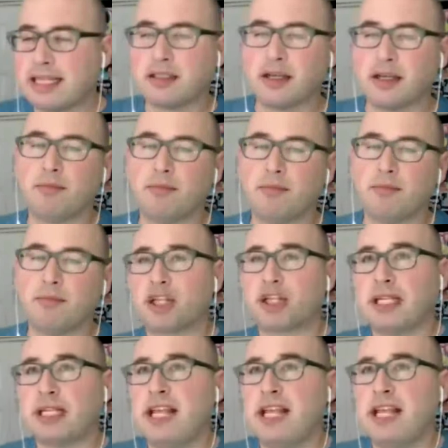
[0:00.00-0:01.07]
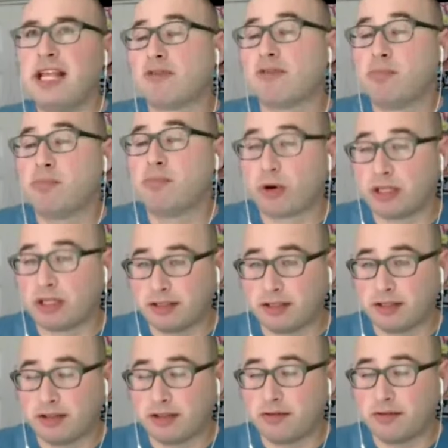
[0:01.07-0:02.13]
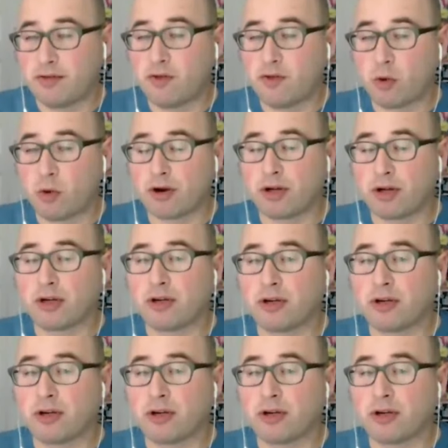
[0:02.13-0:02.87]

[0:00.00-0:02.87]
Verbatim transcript: That's um actually in their reports for